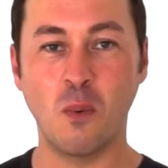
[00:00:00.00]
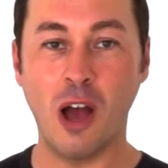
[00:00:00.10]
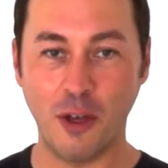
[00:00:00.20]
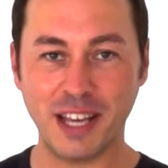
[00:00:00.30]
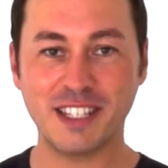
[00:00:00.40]

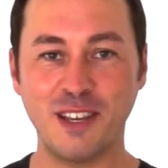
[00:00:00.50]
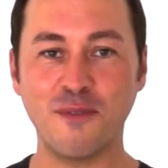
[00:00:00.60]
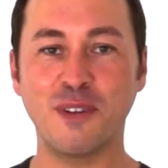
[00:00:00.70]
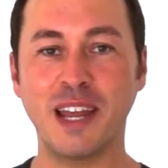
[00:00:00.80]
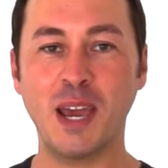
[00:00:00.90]
Well, that's
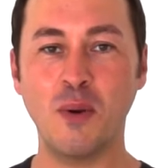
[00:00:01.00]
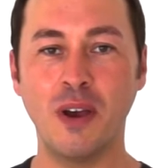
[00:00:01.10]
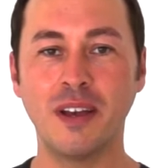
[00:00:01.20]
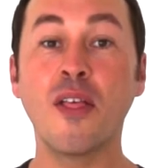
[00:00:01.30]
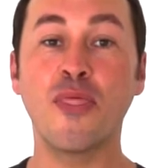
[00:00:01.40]
it for now.
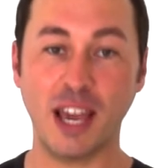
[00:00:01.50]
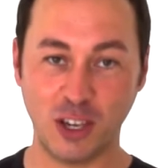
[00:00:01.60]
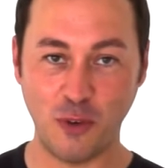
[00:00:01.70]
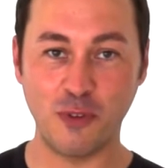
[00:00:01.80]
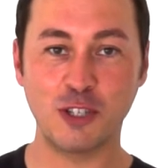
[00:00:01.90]

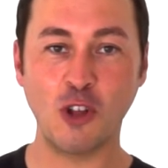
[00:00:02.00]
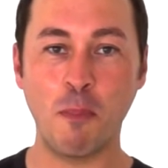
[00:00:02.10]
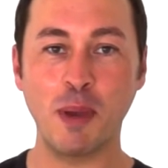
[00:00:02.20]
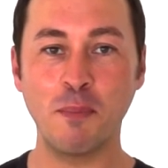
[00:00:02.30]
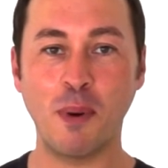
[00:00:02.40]
Thank you for
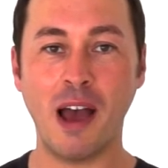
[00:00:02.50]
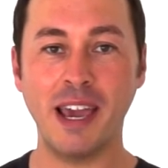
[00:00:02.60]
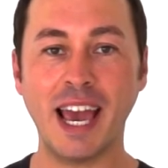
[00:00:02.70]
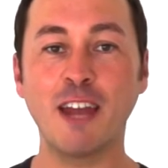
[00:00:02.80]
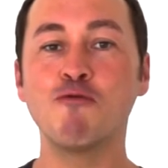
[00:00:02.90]
stopping
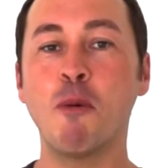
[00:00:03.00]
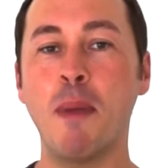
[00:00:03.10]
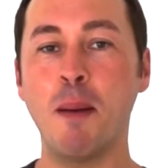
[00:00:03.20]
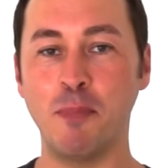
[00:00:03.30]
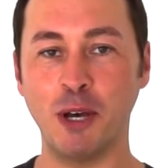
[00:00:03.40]
by, and
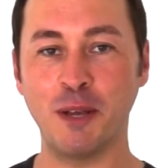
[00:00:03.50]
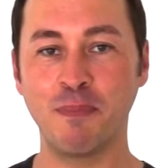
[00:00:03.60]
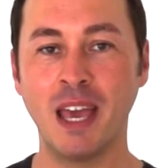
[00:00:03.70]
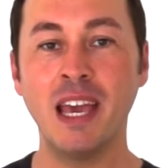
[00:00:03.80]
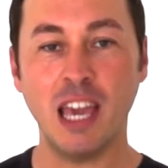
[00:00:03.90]
remember,
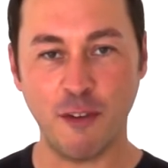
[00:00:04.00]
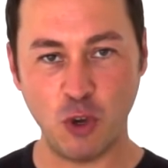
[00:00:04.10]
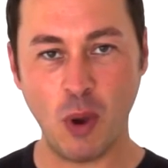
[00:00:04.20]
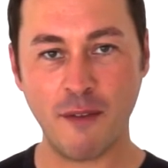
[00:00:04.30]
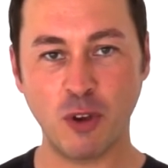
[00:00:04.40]
if
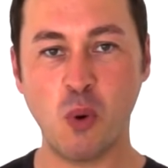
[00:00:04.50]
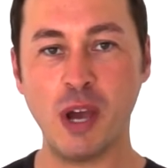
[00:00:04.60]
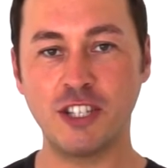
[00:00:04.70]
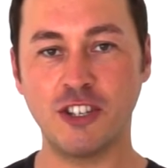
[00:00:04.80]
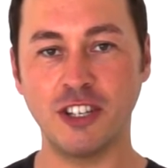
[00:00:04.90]
you have a
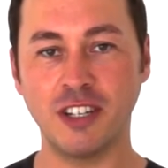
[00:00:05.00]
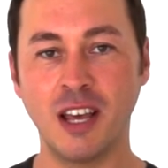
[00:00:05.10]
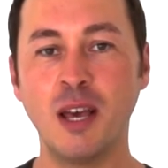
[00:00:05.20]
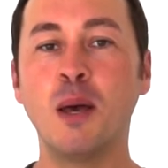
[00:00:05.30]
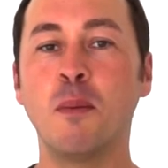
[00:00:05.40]

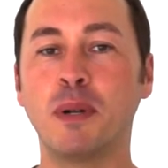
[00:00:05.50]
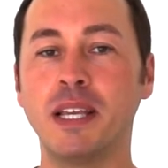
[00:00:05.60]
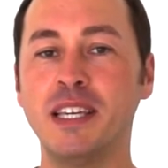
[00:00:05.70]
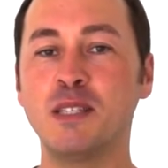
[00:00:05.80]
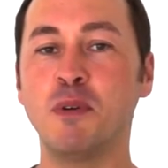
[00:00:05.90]
question,
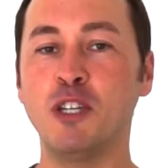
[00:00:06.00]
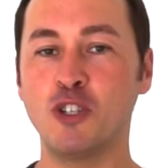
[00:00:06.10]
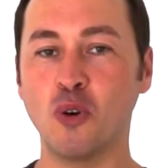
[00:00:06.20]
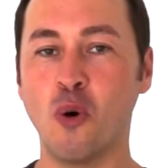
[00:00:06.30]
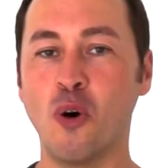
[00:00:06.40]
please be
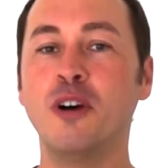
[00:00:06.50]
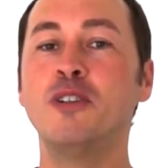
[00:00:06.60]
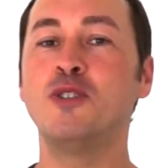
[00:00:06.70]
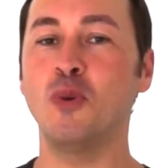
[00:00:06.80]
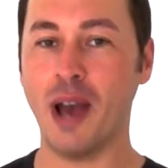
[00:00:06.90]
sure
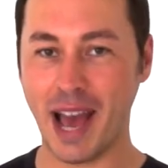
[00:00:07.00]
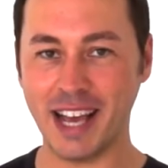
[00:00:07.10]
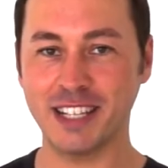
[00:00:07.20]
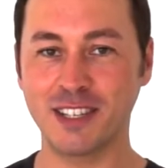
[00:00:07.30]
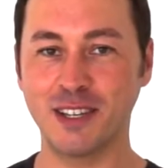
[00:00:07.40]
to
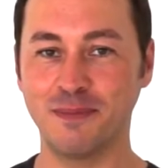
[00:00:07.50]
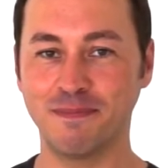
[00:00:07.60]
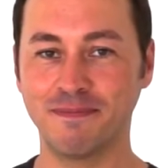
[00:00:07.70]
ask.